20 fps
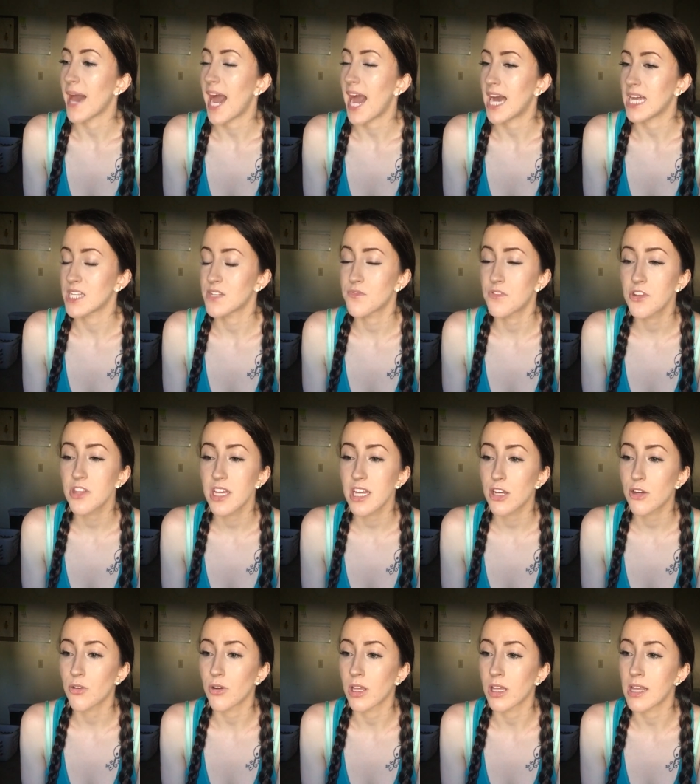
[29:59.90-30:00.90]
As for
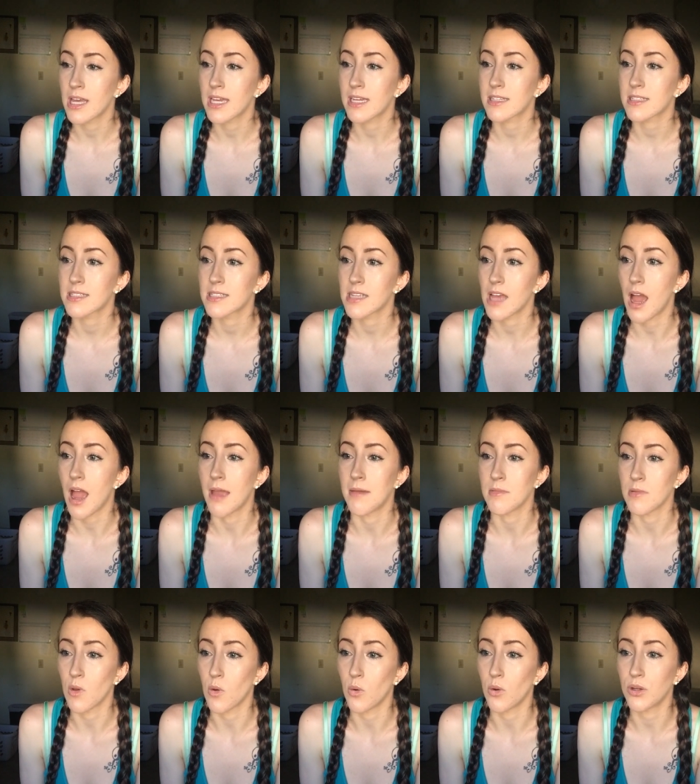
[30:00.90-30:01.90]
the acrylics,
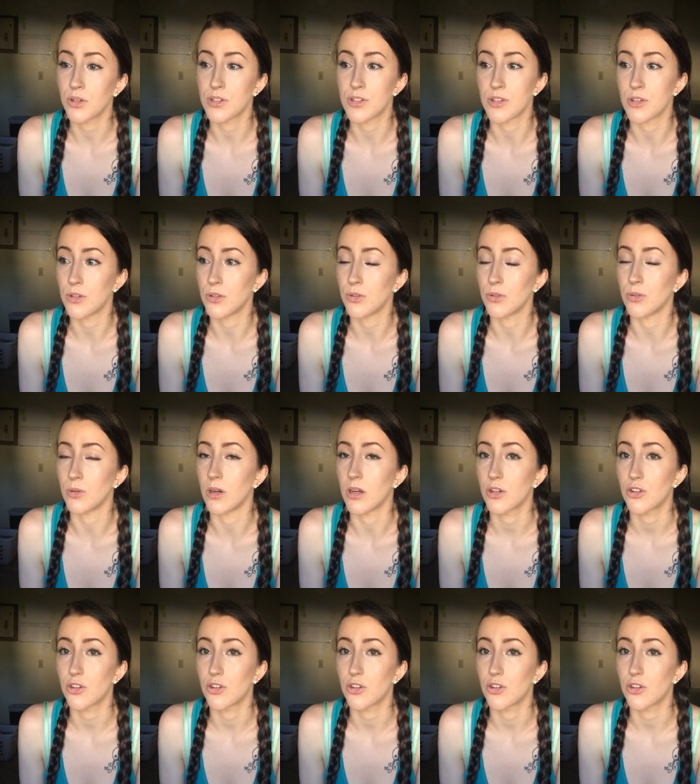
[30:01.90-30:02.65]
I'm going to